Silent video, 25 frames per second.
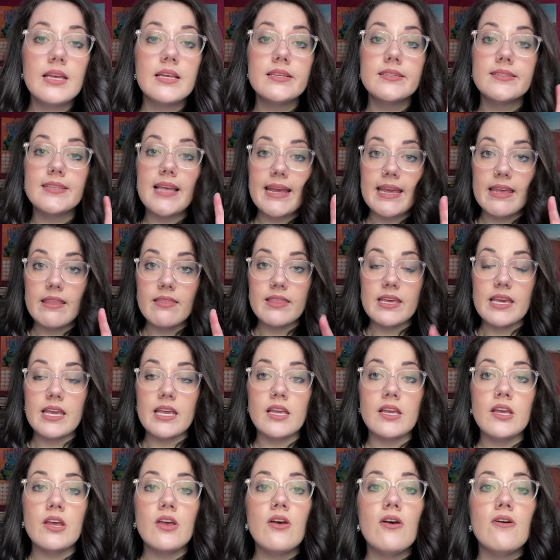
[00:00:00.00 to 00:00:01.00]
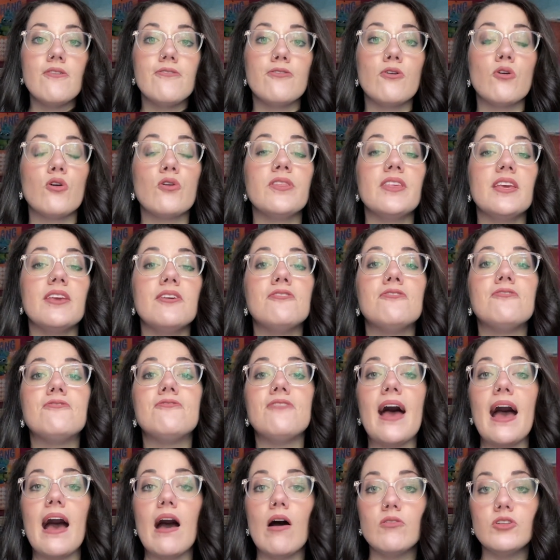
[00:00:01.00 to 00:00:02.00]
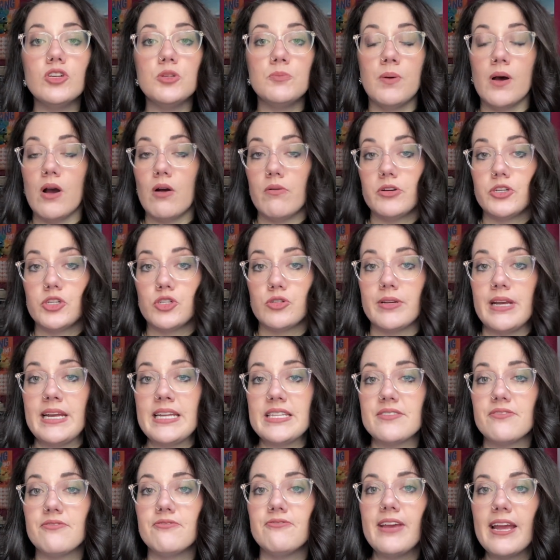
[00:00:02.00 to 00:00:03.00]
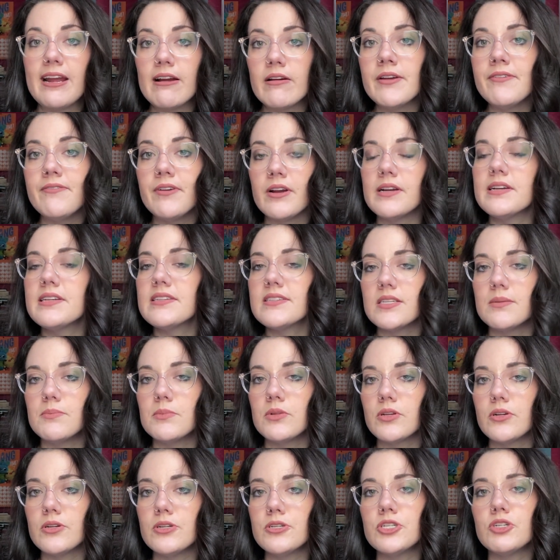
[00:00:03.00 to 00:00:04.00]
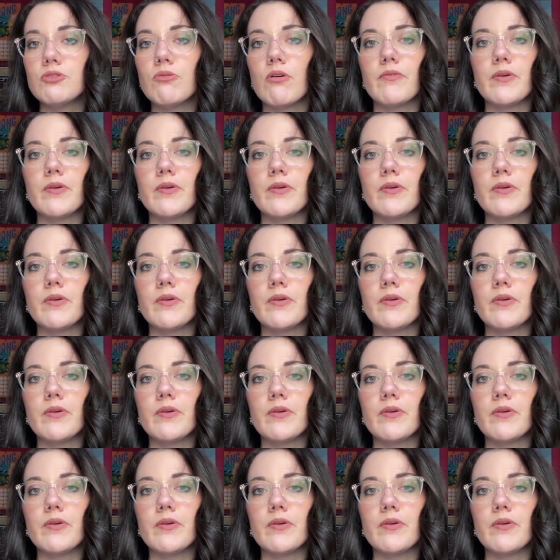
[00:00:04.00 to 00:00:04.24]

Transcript: Second thing, for the found poetry, it's very, very similar to what